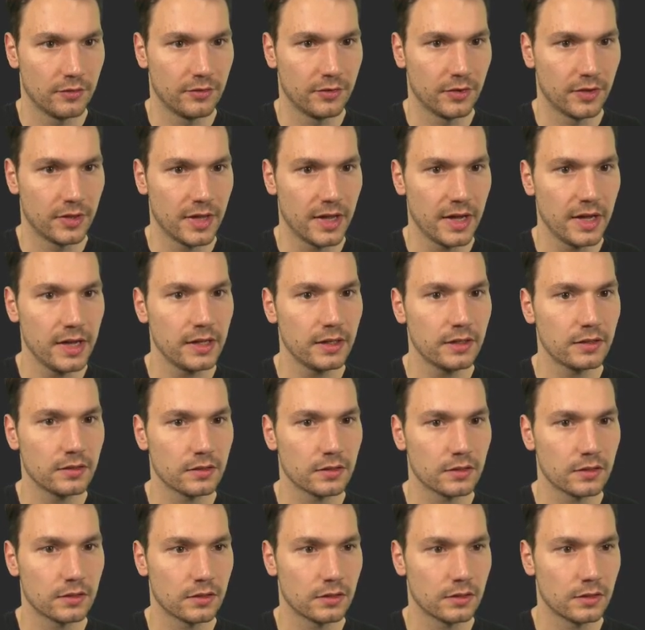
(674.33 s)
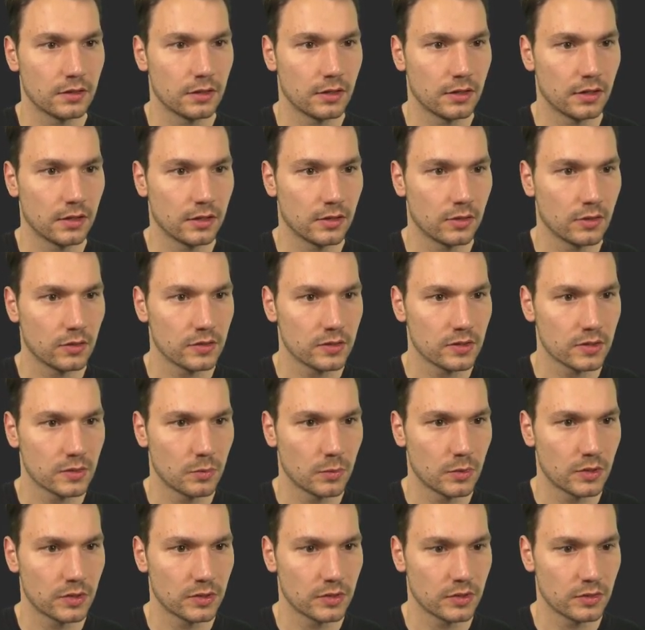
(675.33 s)
For that, I also
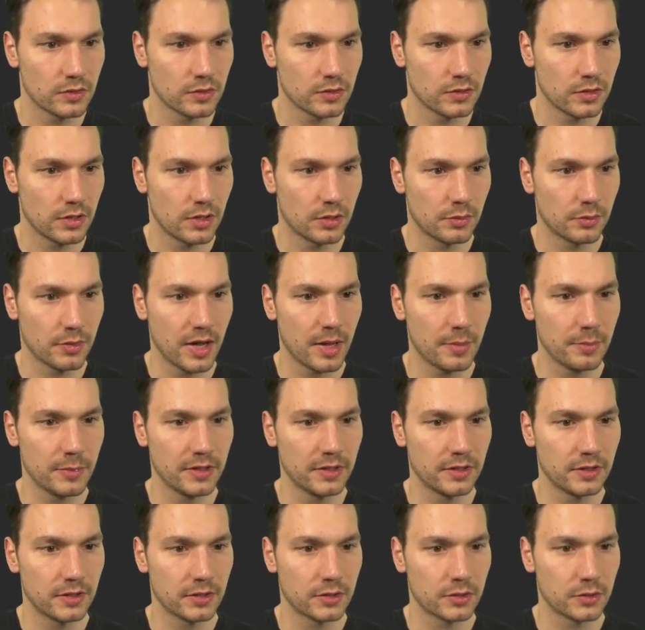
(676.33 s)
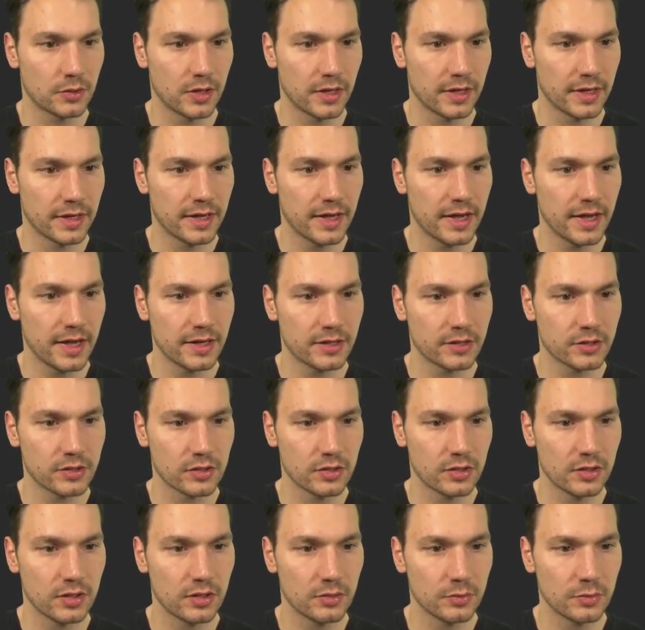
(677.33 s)
want to wrap it in a
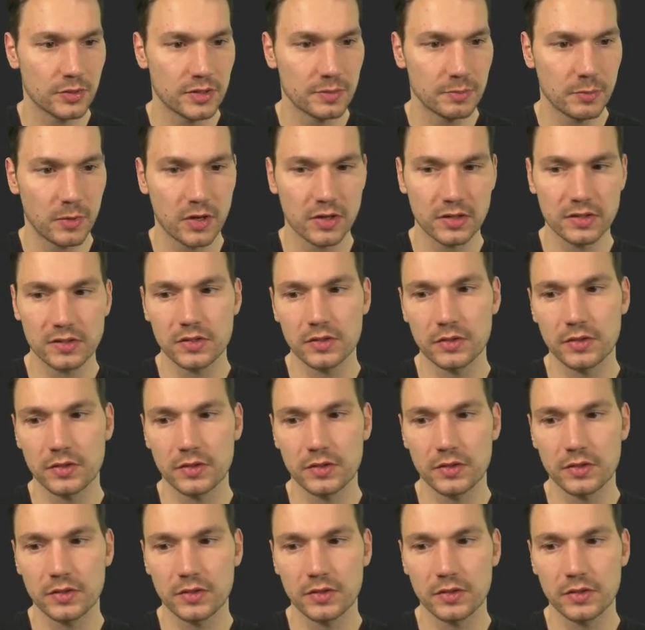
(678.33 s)
try-catch response.